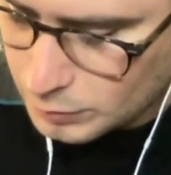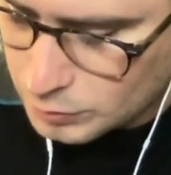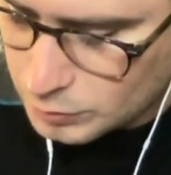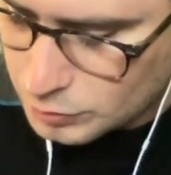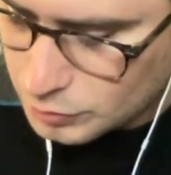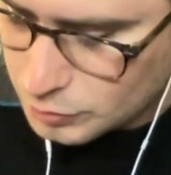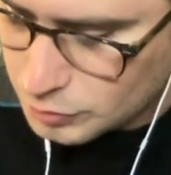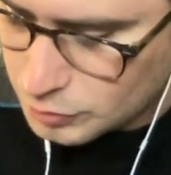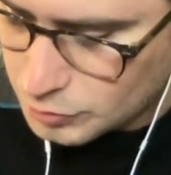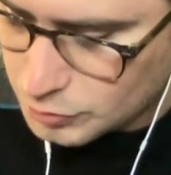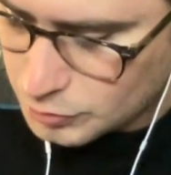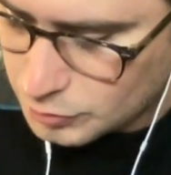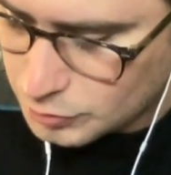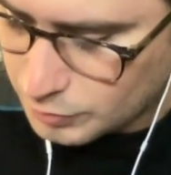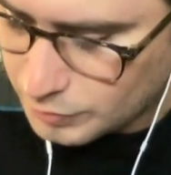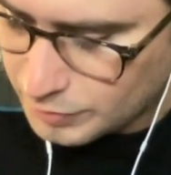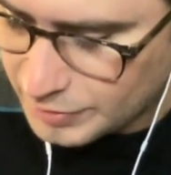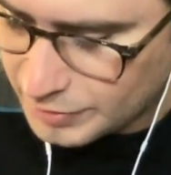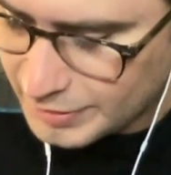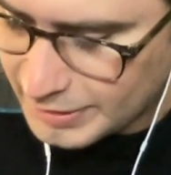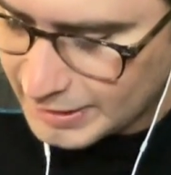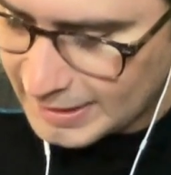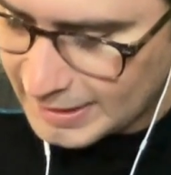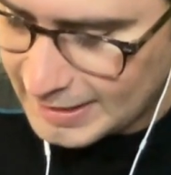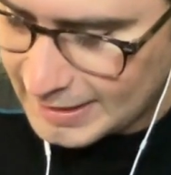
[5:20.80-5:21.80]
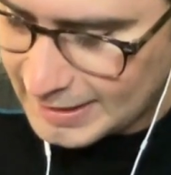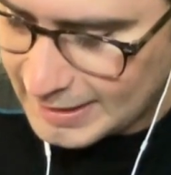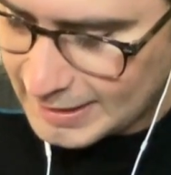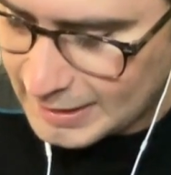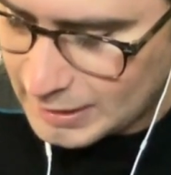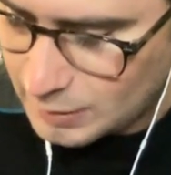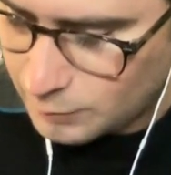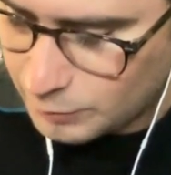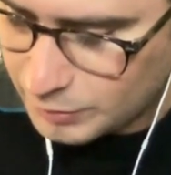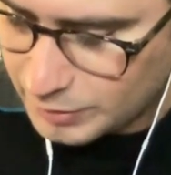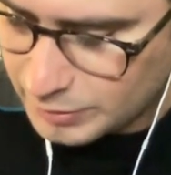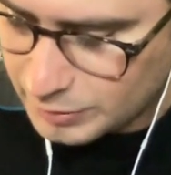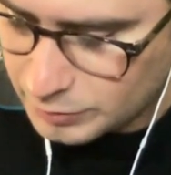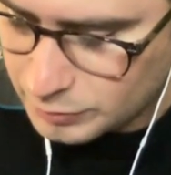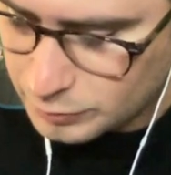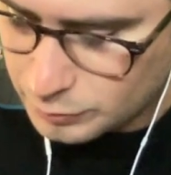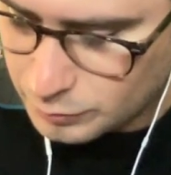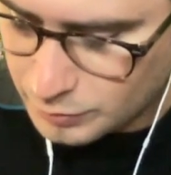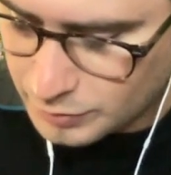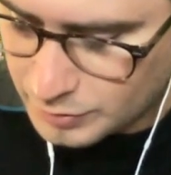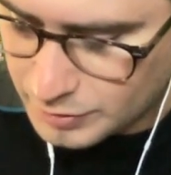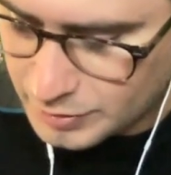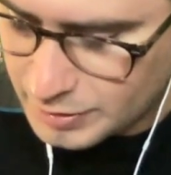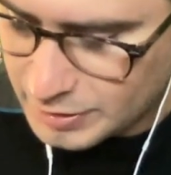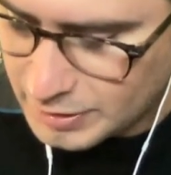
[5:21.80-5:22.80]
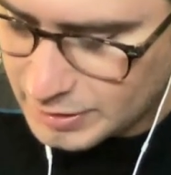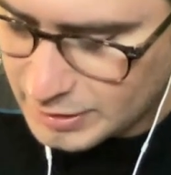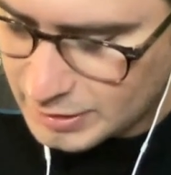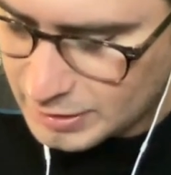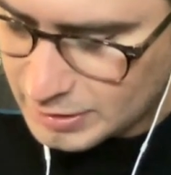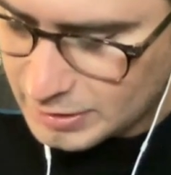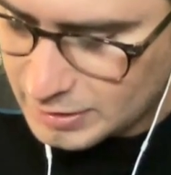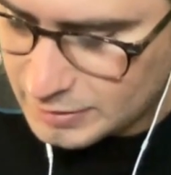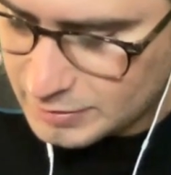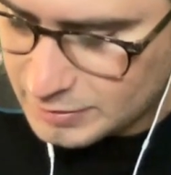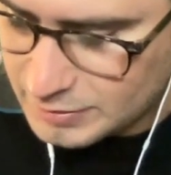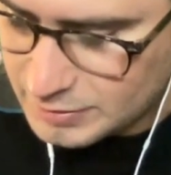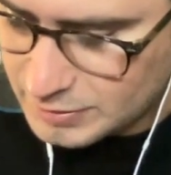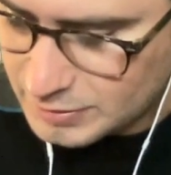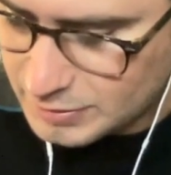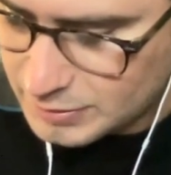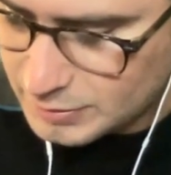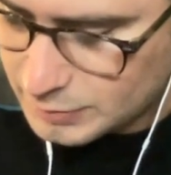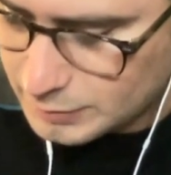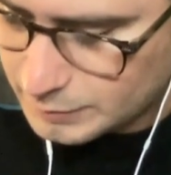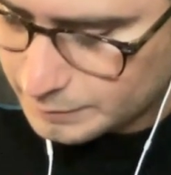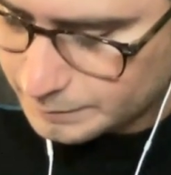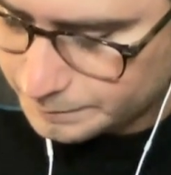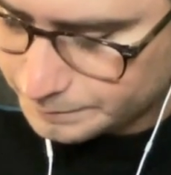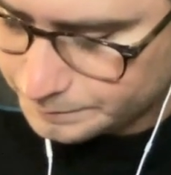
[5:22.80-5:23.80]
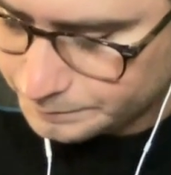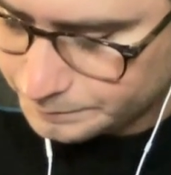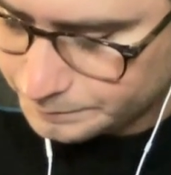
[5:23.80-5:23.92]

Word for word: Let's just do that. We can do this.